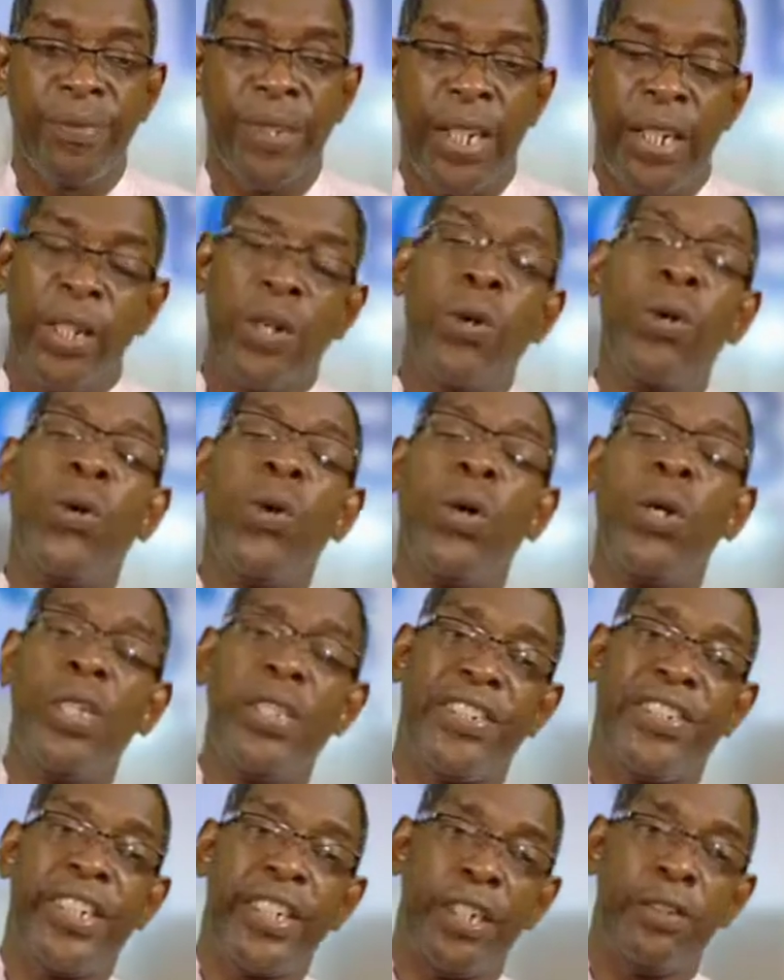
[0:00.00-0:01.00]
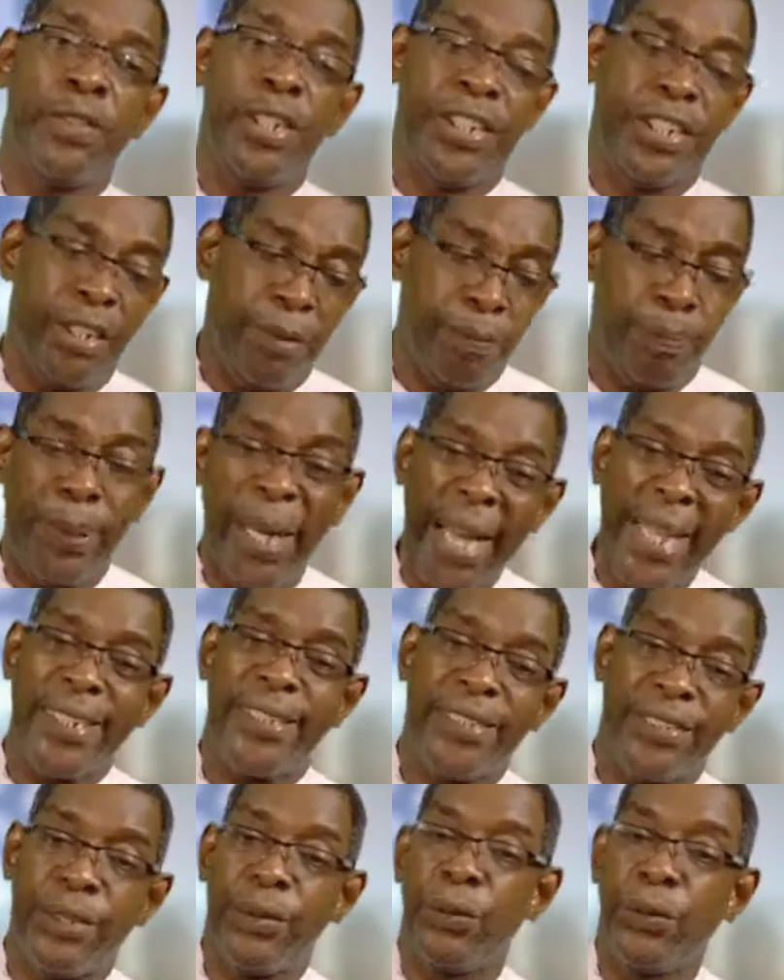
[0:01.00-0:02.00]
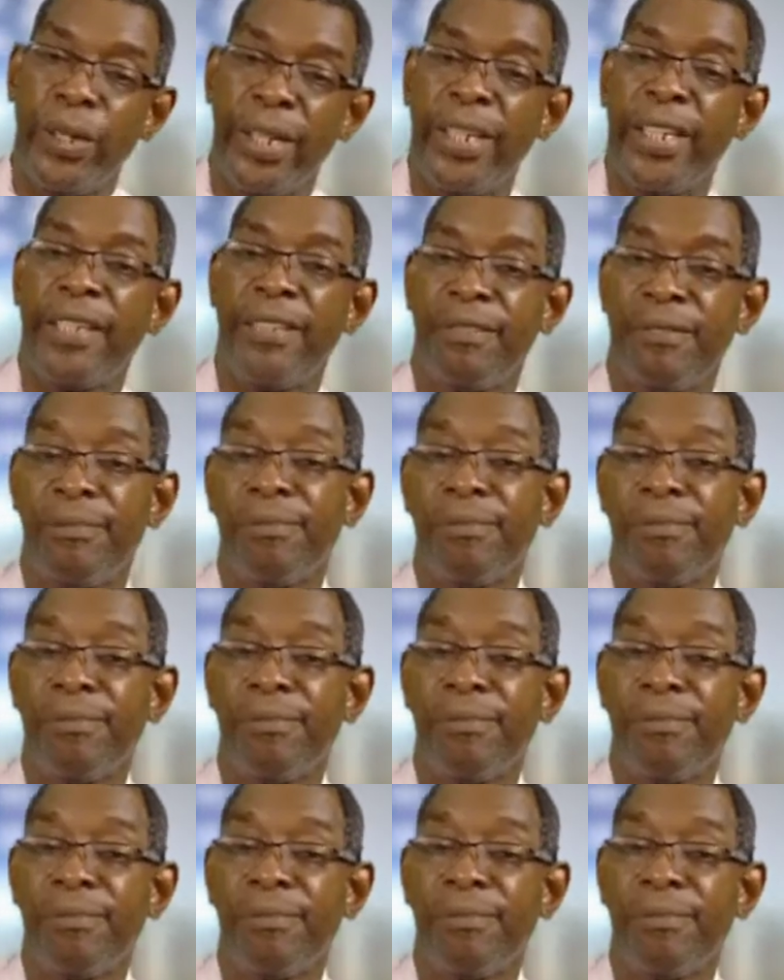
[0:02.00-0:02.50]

The old generation passed away,